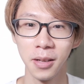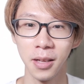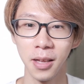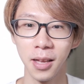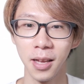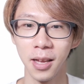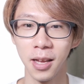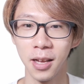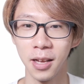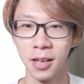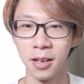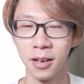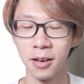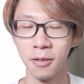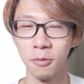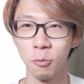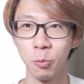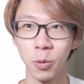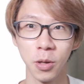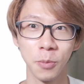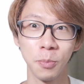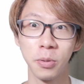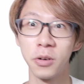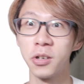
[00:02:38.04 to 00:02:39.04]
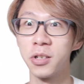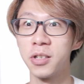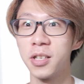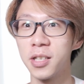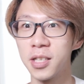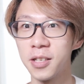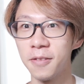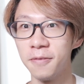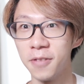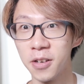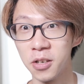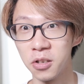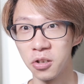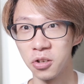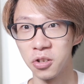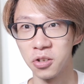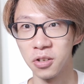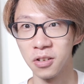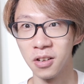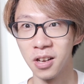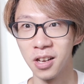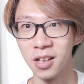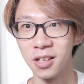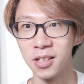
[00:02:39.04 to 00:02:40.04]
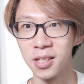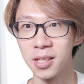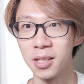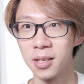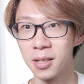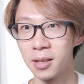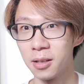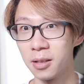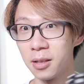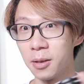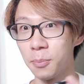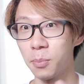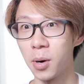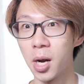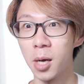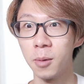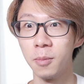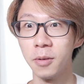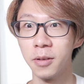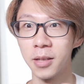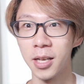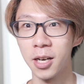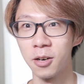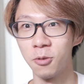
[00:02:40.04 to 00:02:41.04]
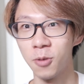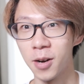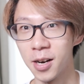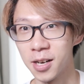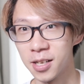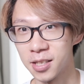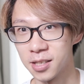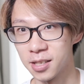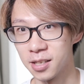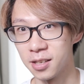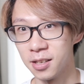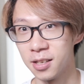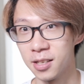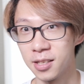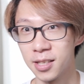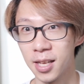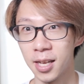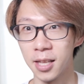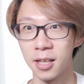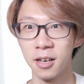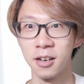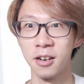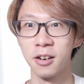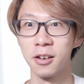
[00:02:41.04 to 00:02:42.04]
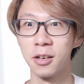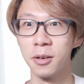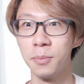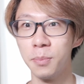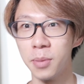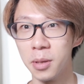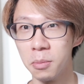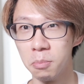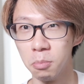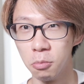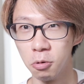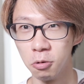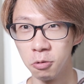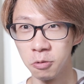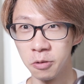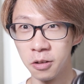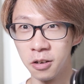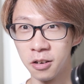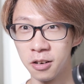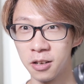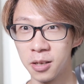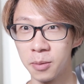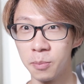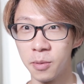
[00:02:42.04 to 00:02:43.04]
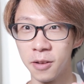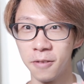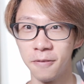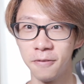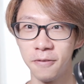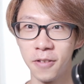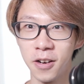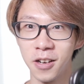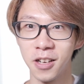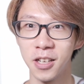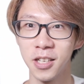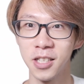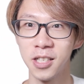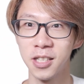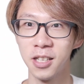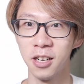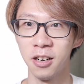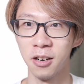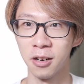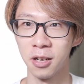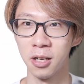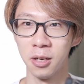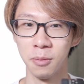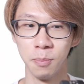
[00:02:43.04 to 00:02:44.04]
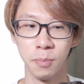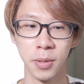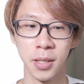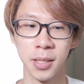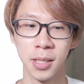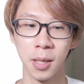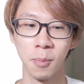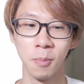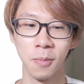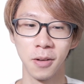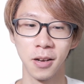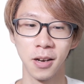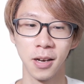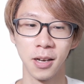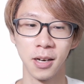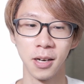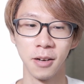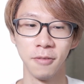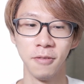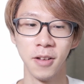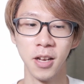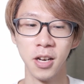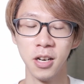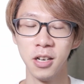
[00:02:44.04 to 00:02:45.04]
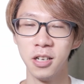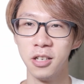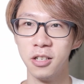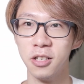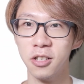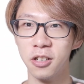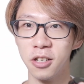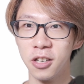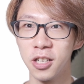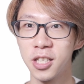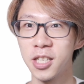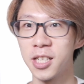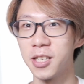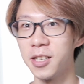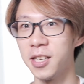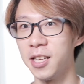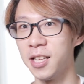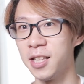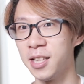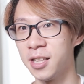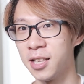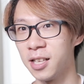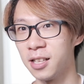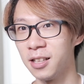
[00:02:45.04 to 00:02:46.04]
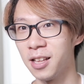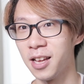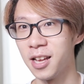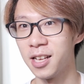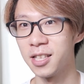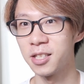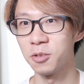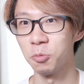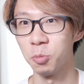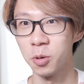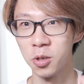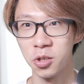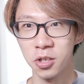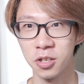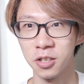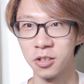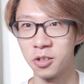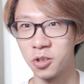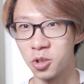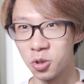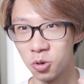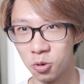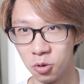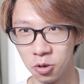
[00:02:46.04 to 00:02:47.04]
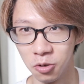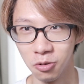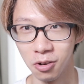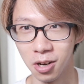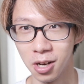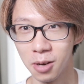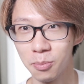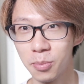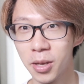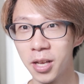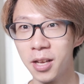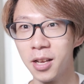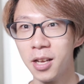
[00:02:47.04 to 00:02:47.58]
And when you purchase a vintage lens, the problem that arises is that there could be mold, there could be fungus, there could be some kind of dirt in the lens which could screw up